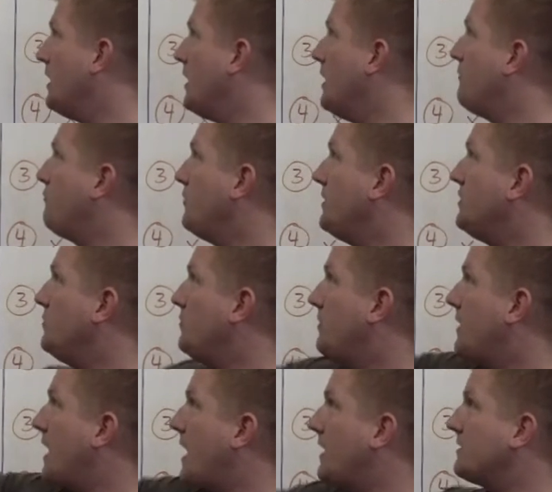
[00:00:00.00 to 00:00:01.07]
If we do
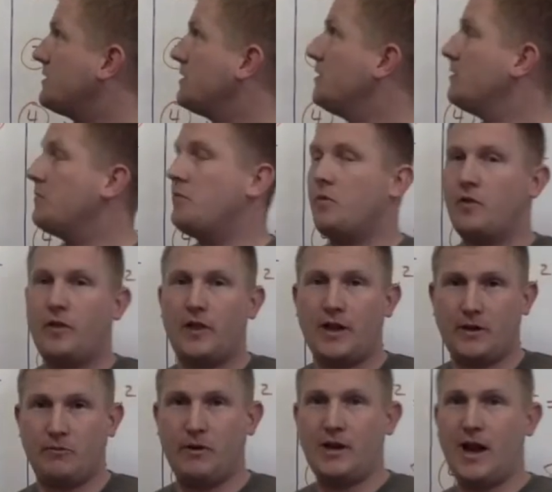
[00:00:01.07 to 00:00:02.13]
that,
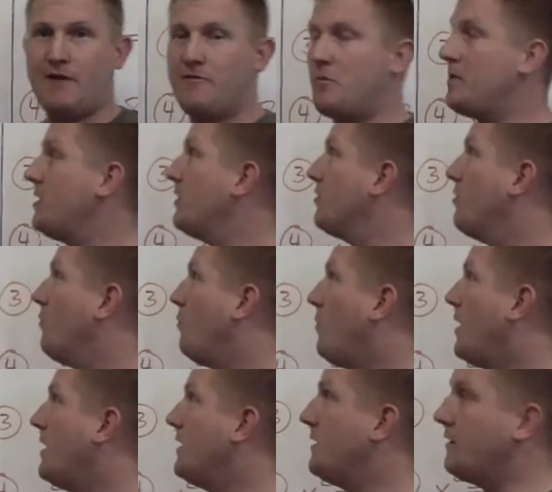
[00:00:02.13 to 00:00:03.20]
like we have up here,
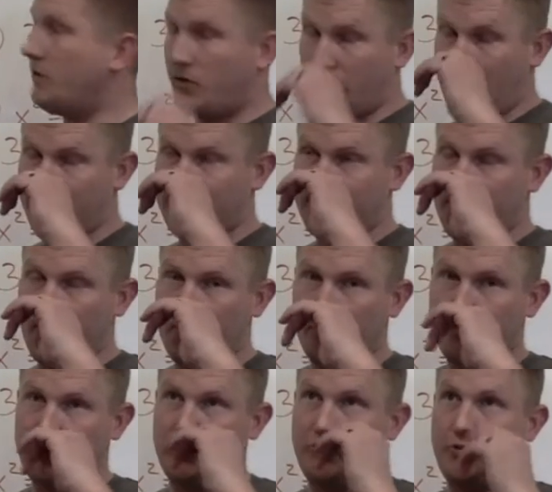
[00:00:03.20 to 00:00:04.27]
y or x is
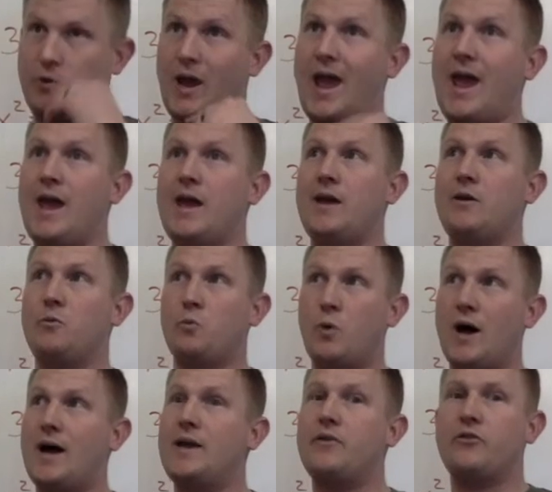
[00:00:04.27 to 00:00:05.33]
equal to
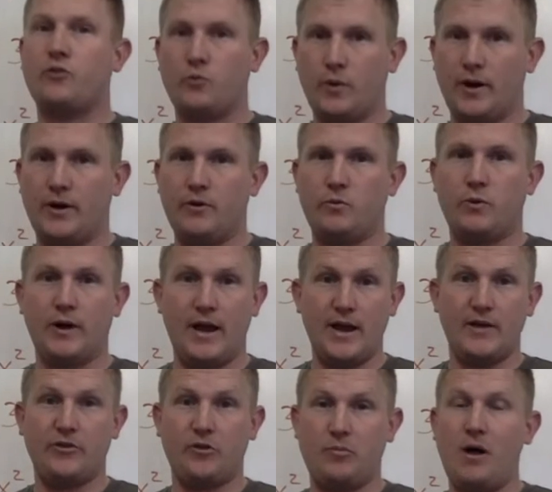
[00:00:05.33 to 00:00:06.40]
ay squared, where
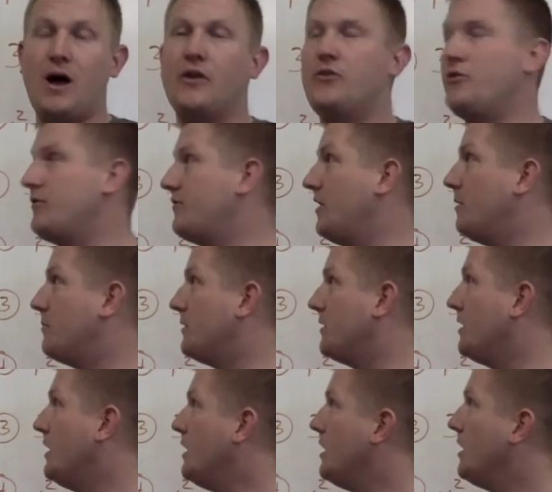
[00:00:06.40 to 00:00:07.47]
a is a positive
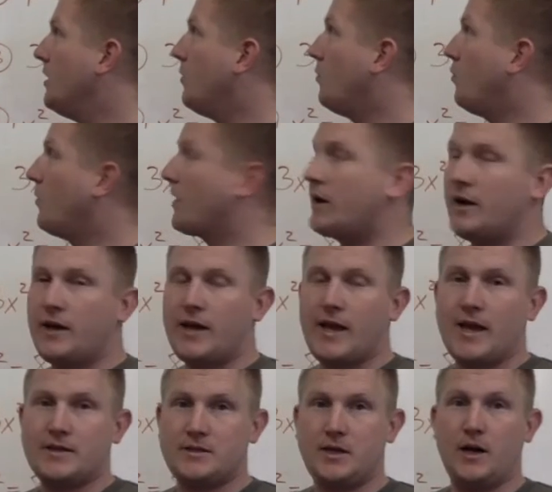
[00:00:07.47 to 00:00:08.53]
number, we're going to
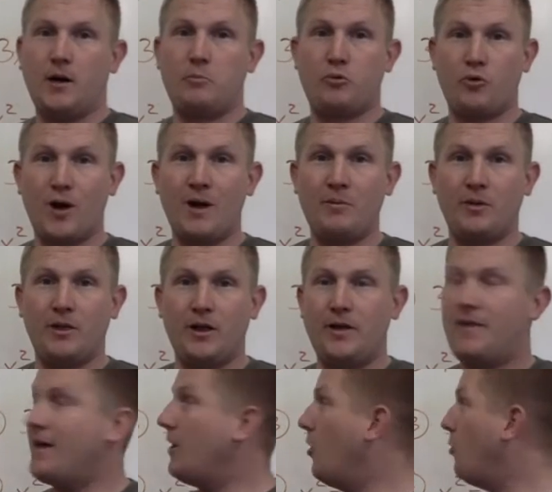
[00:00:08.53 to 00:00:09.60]
get a parabola
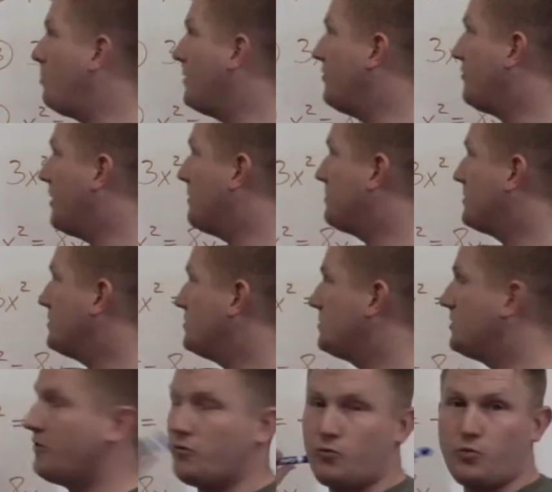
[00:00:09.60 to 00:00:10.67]
that opens up
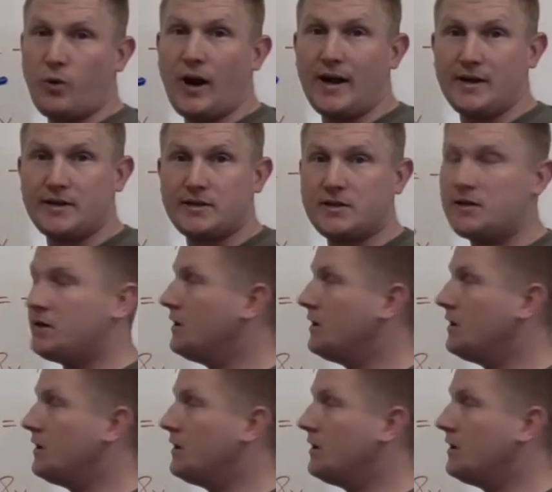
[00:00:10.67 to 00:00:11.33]
to the right.